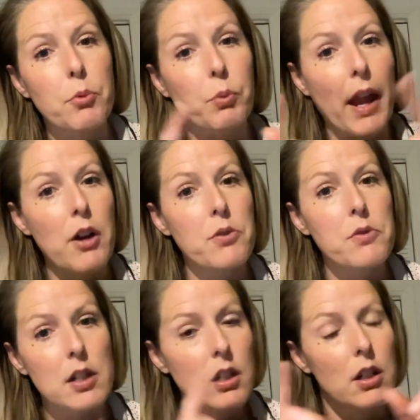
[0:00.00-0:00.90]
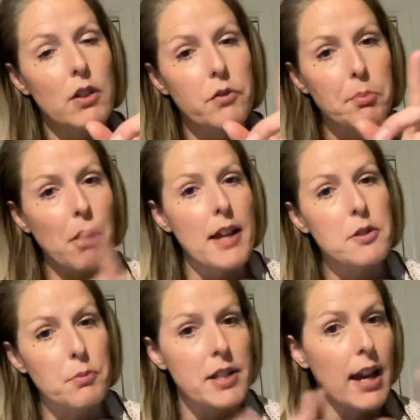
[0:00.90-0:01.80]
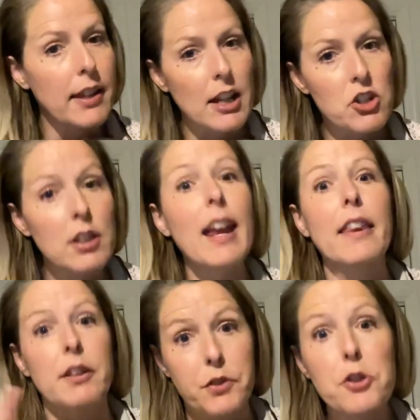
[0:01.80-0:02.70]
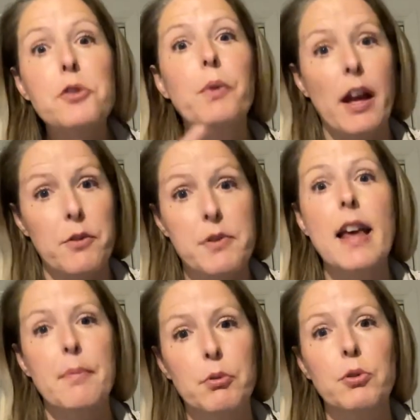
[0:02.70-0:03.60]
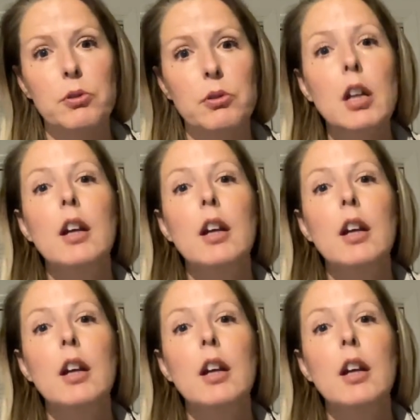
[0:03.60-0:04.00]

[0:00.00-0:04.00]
round of reprisal and retaliation yeah the first round was that brutal